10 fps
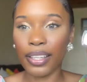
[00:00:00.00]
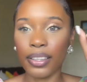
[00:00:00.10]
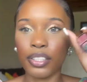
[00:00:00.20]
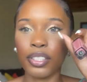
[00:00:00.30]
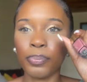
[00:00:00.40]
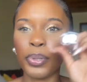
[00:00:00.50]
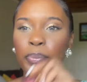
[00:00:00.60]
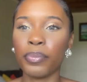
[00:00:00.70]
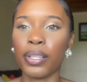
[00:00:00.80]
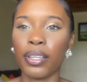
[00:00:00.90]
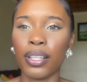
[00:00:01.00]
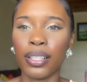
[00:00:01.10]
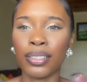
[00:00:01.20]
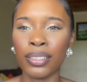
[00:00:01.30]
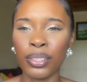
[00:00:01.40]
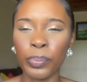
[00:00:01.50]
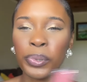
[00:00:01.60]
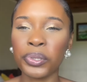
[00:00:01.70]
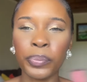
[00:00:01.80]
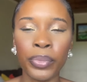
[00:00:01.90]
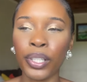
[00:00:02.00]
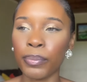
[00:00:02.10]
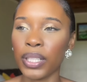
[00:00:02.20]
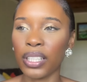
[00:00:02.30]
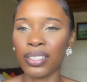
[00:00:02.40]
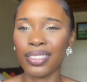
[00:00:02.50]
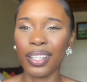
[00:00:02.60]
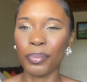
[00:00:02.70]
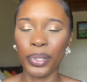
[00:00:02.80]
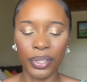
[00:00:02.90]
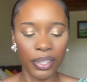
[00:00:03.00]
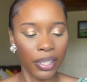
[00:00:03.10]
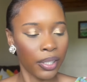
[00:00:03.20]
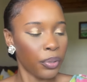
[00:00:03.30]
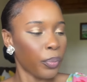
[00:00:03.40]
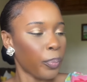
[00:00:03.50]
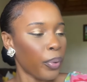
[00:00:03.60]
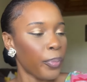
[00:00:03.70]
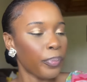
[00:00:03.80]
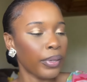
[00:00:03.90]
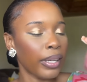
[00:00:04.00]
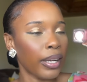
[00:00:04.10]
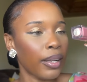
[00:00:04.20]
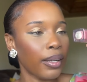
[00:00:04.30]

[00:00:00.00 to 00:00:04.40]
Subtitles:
and this pumping gloss. Is it supposed to burn? Because it's not burning. I know plumping